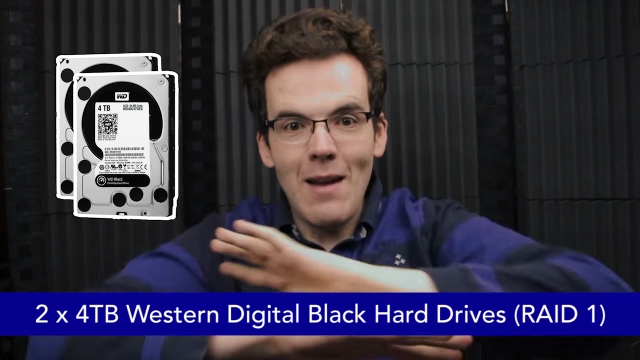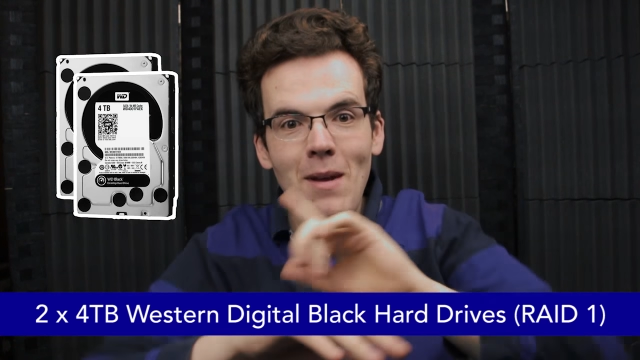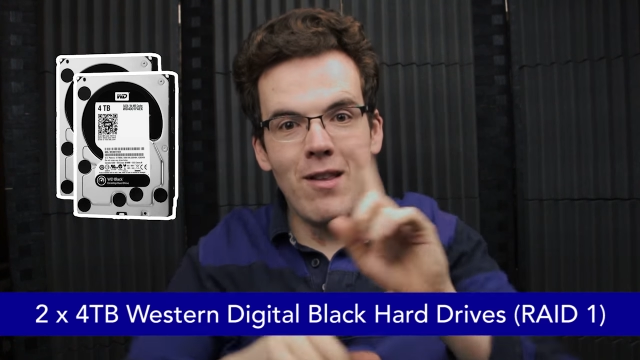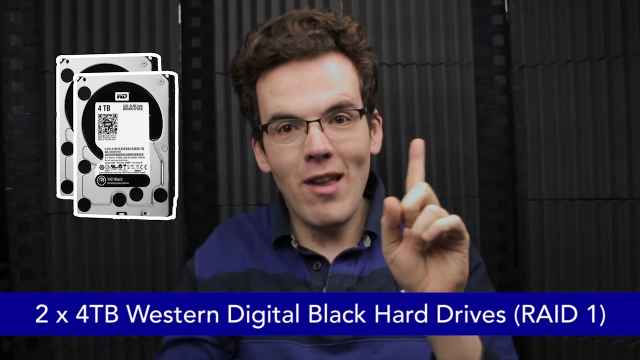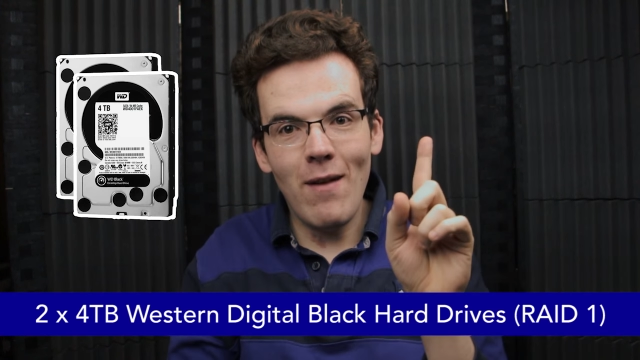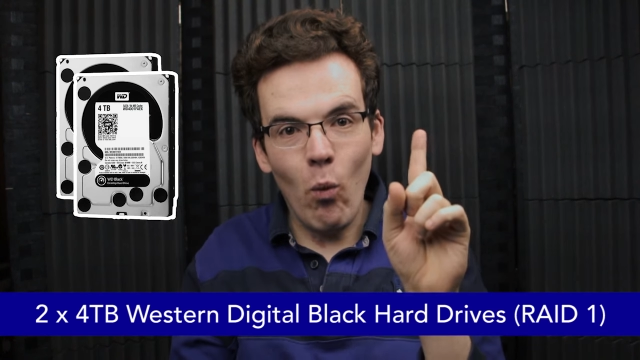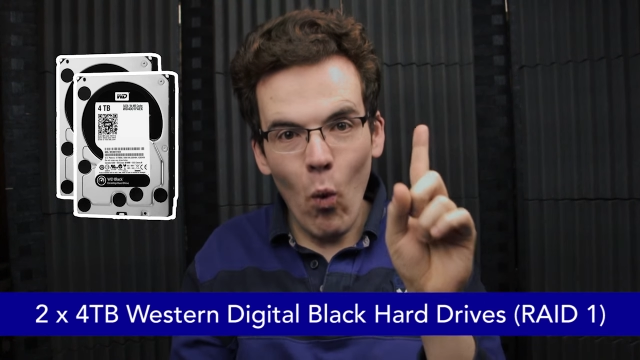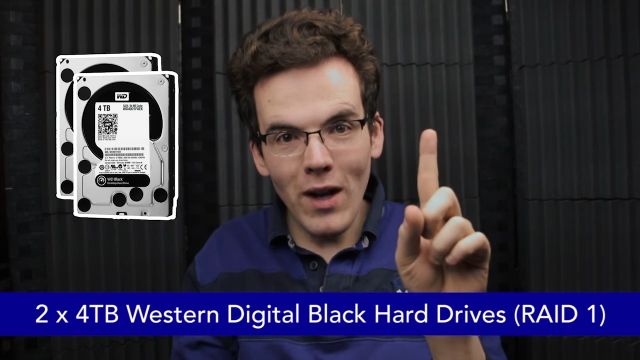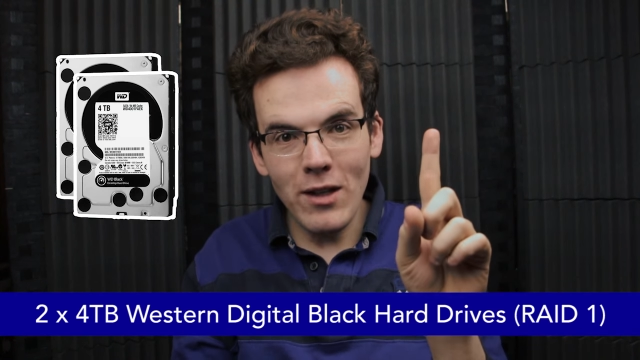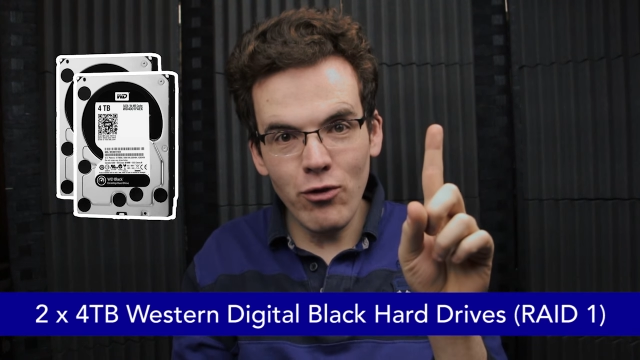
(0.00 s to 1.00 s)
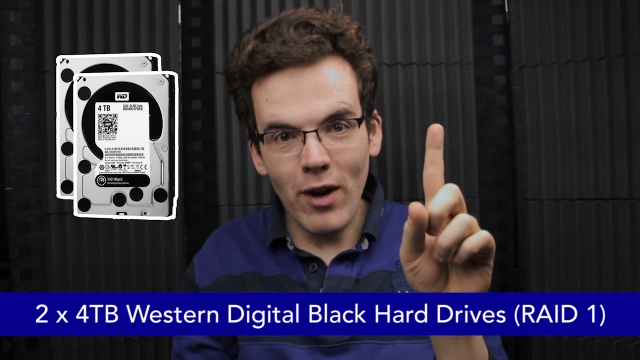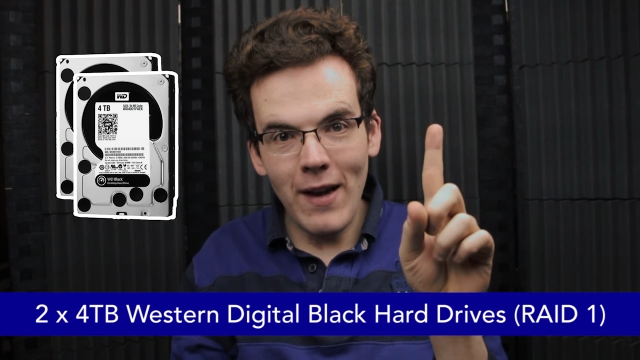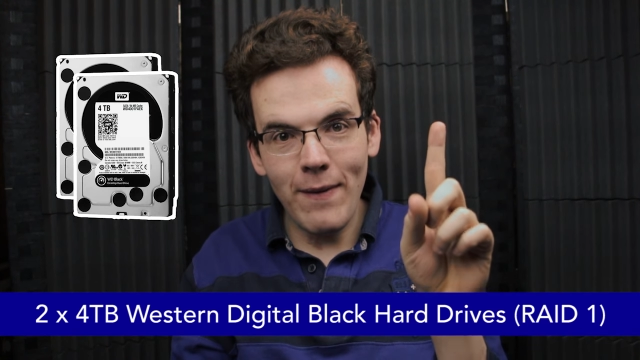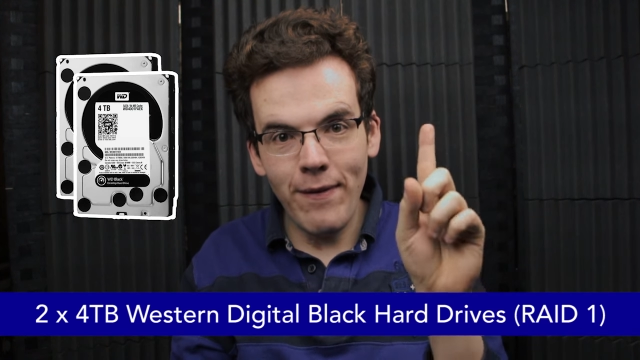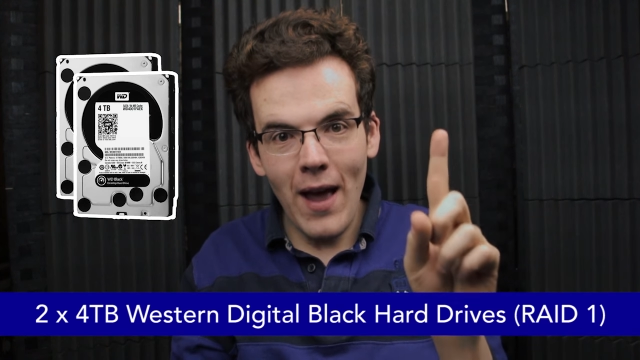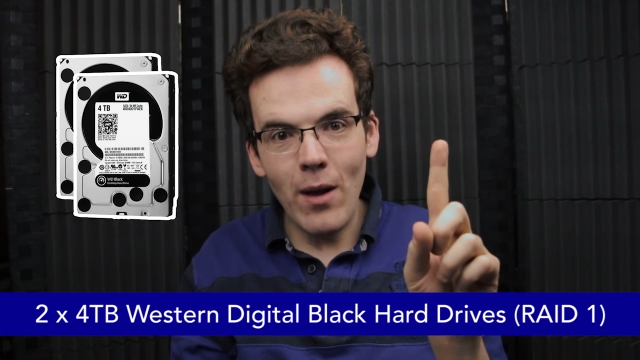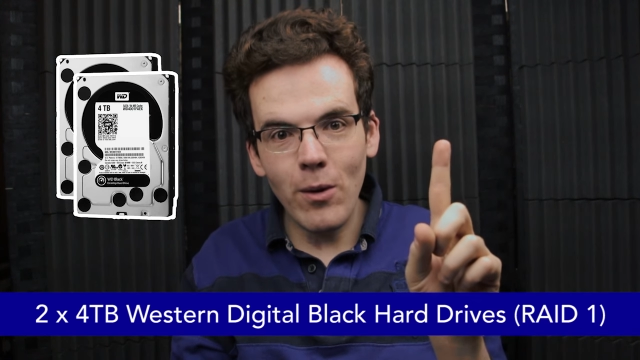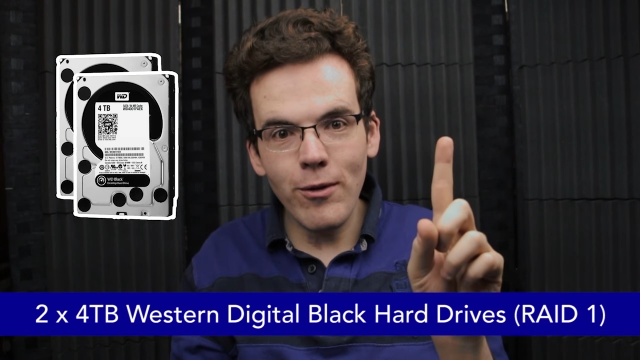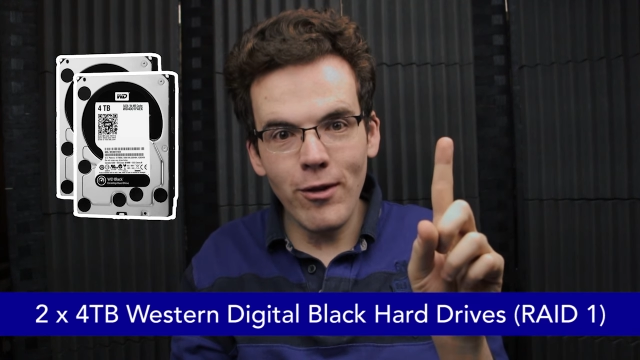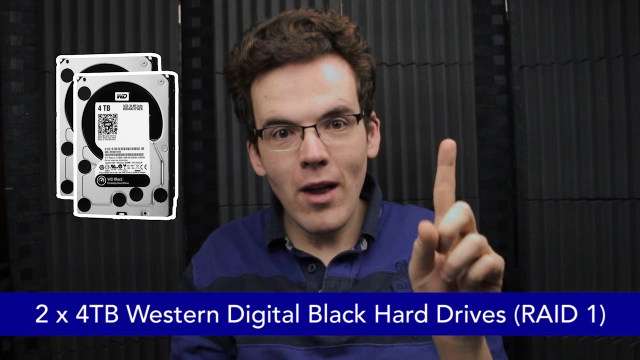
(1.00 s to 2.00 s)
It means that if one drive
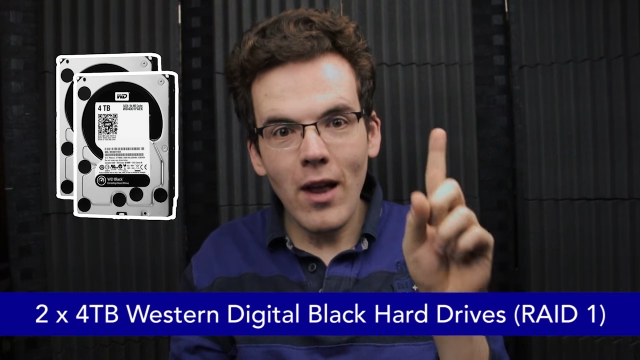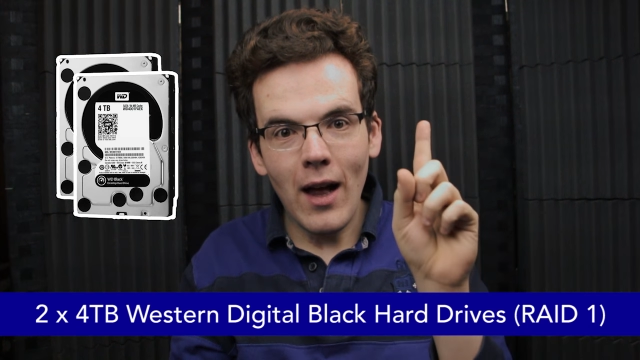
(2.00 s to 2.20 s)
fails,